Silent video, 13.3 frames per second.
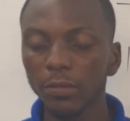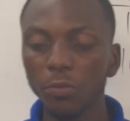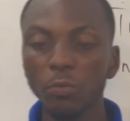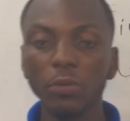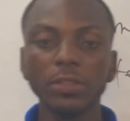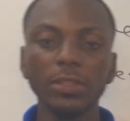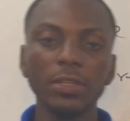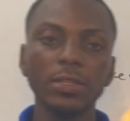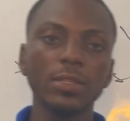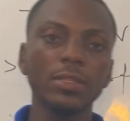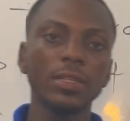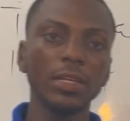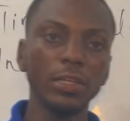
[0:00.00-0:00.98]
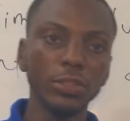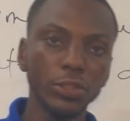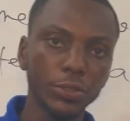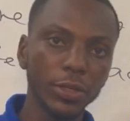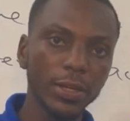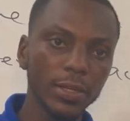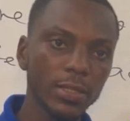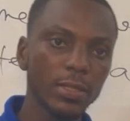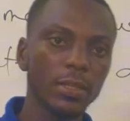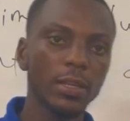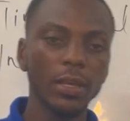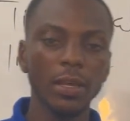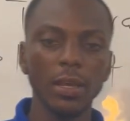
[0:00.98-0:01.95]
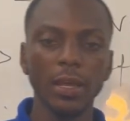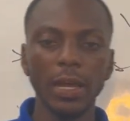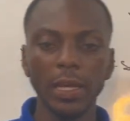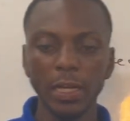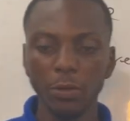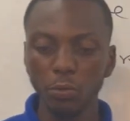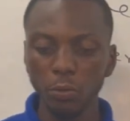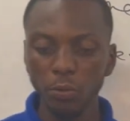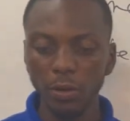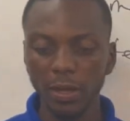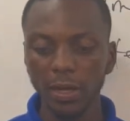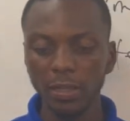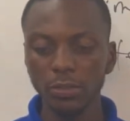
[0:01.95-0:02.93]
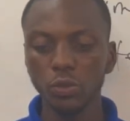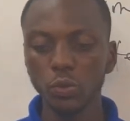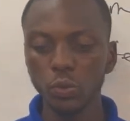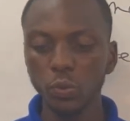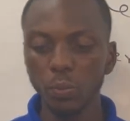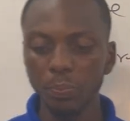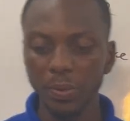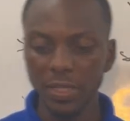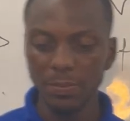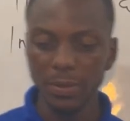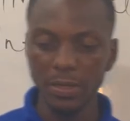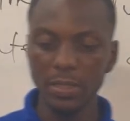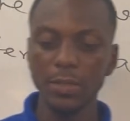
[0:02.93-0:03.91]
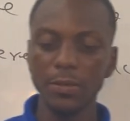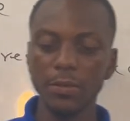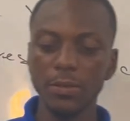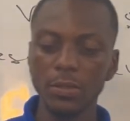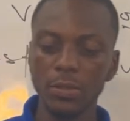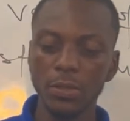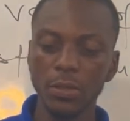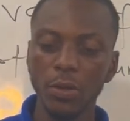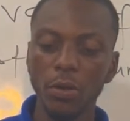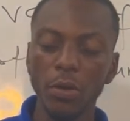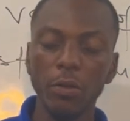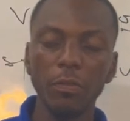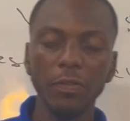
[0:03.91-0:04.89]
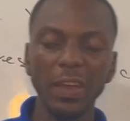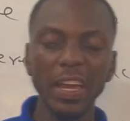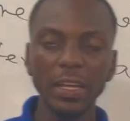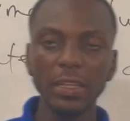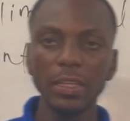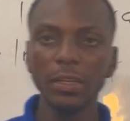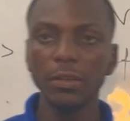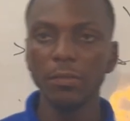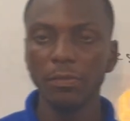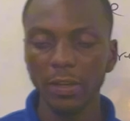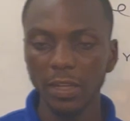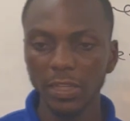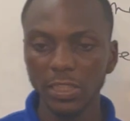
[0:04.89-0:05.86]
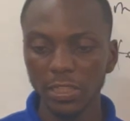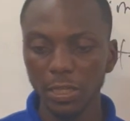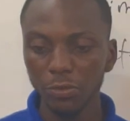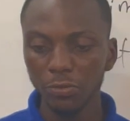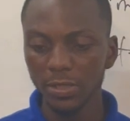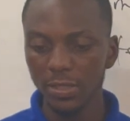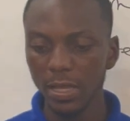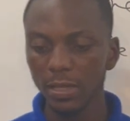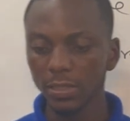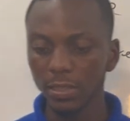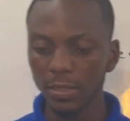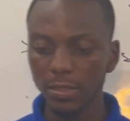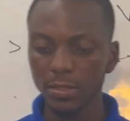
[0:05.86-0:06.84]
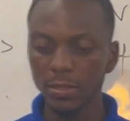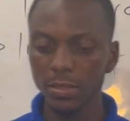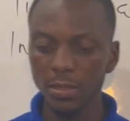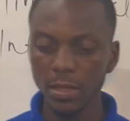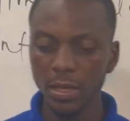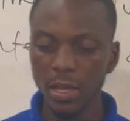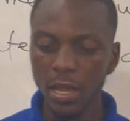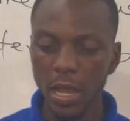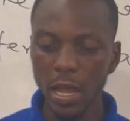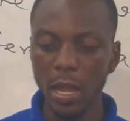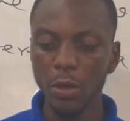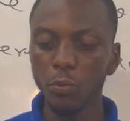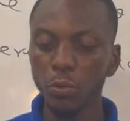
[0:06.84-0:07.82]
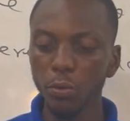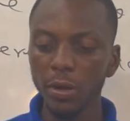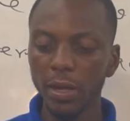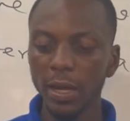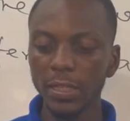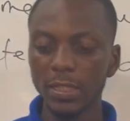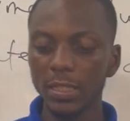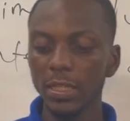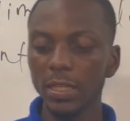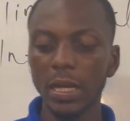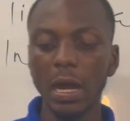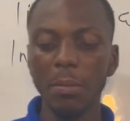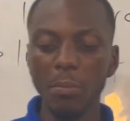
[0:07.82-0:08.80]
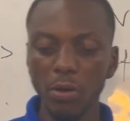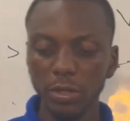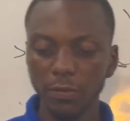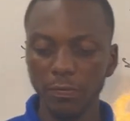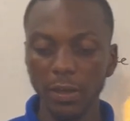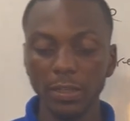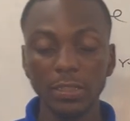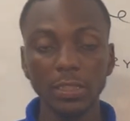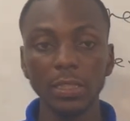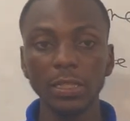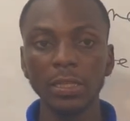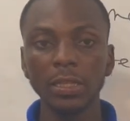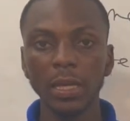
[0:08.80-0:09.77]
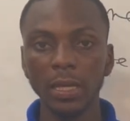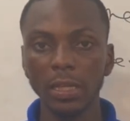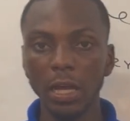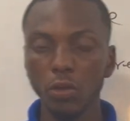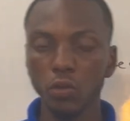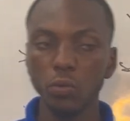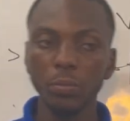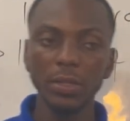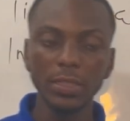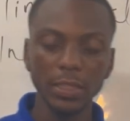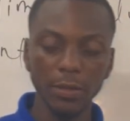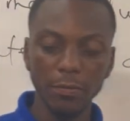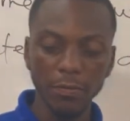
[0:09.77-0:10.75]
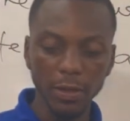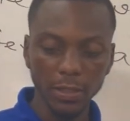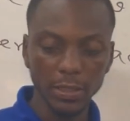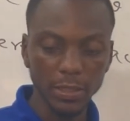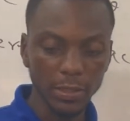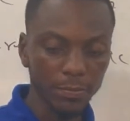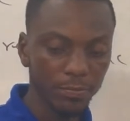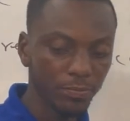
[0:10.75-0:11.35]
what is interest, and then we'll look at two perspectives of any financial transactions, and we'll look at the amount function and accumulation function.